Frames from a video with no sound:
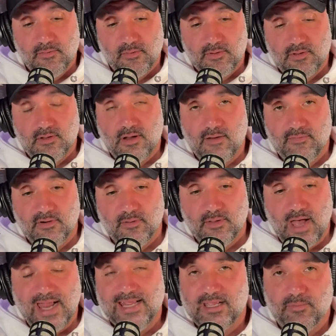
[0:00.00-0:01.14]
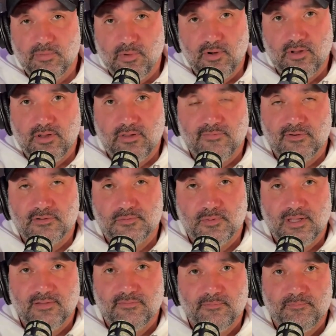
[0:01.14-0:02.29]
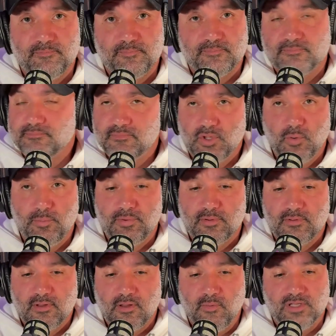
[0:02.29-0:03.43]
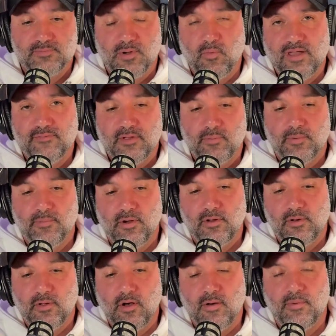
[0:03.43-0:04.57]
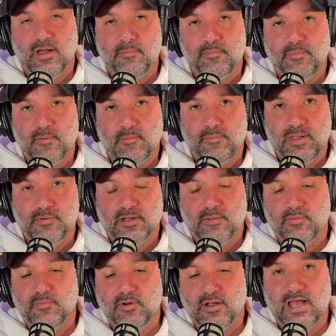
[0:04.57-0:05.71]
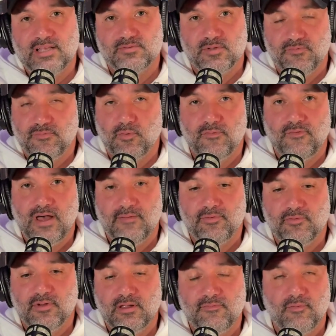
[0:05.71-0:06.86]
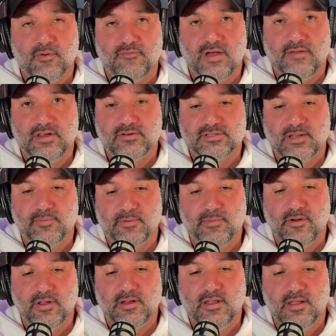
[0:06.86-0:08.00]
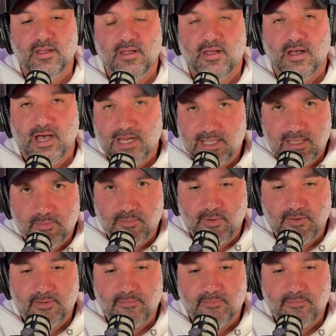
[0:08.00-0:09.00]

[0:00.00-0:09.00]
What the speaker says: cover. I didn't get promoted in the first wave. Nope. Watched my wife get promoted. All my people get promoted. Guys with 4 or 5 years get promoted. I didn't get promoted.